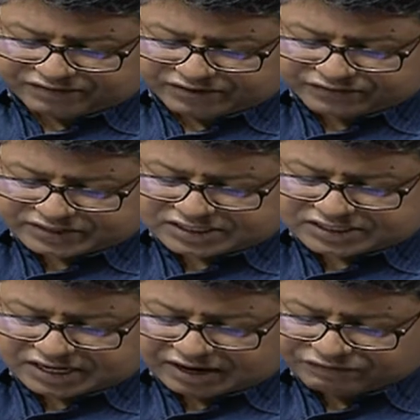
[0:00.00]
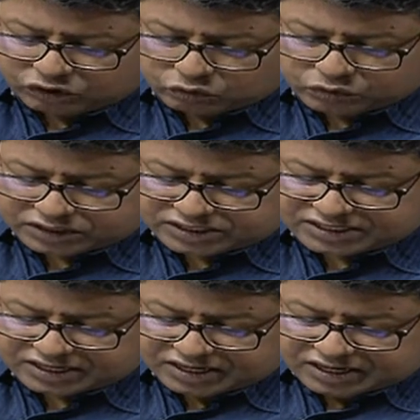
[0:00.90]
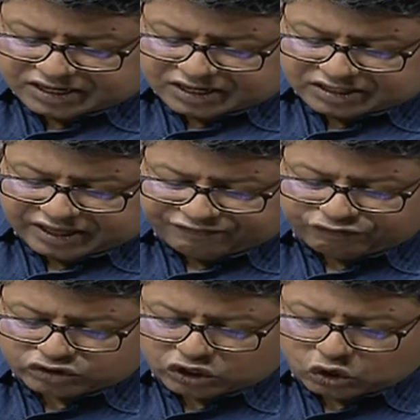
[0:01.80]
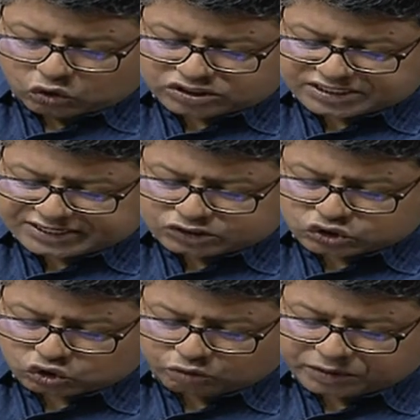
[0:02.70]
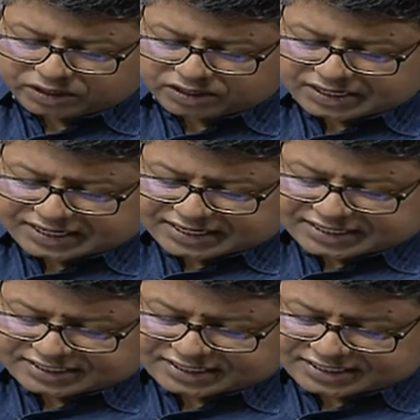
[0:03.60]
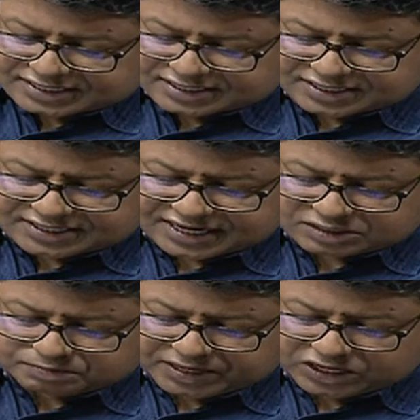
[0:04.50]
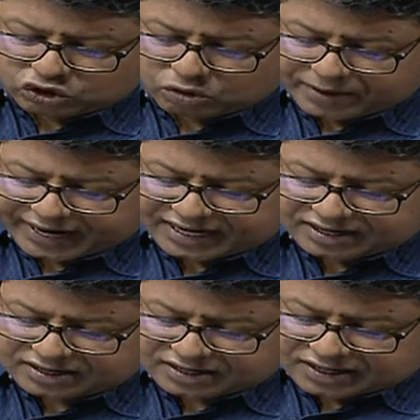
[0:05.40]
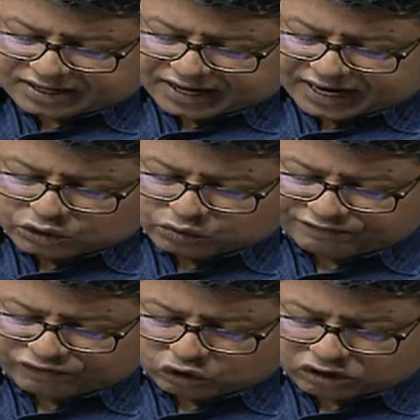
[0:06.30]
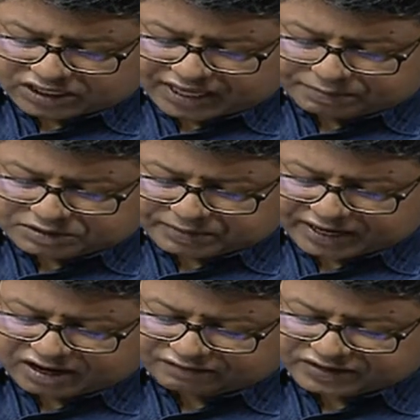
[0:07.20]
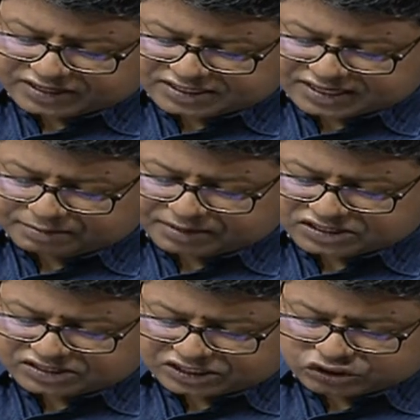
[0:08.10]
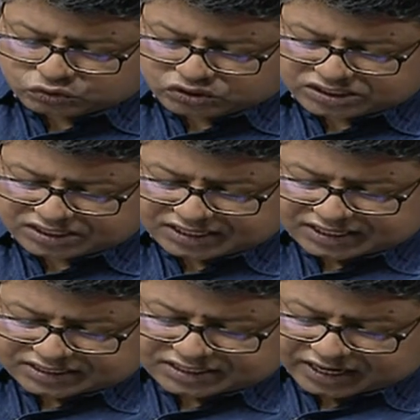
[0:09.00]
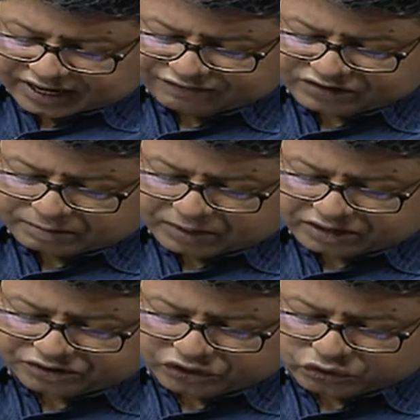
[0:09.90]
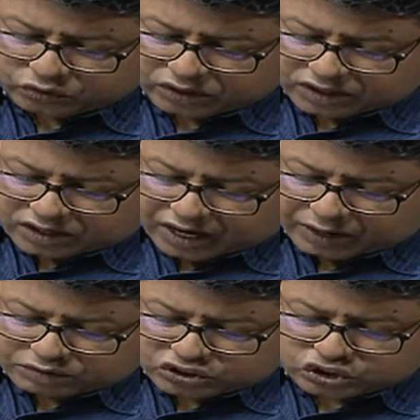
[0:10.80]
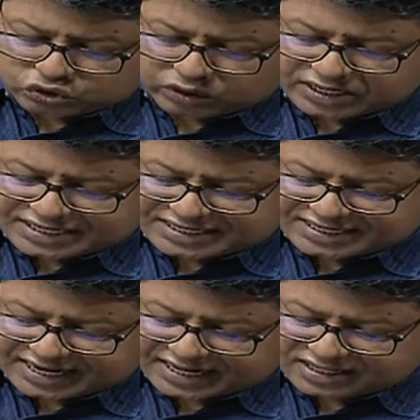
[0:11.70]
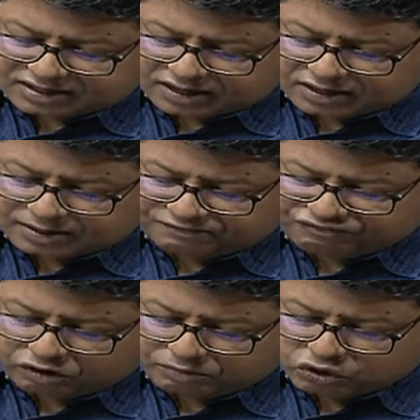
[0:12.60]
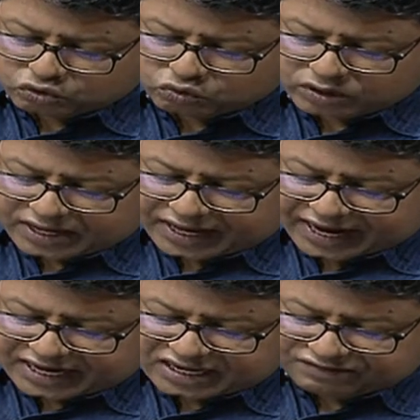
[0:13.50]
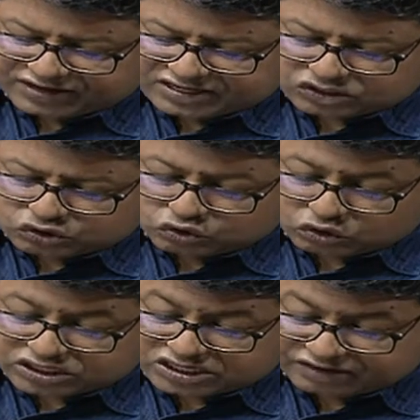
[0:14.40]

11, verses 11 onwards. Therefore, the Lord said to Solomon, Since this has been your mind, and you have not kept my covenant and my statutes that I have commanded you, I will surely tear the kingdom from you and give it to your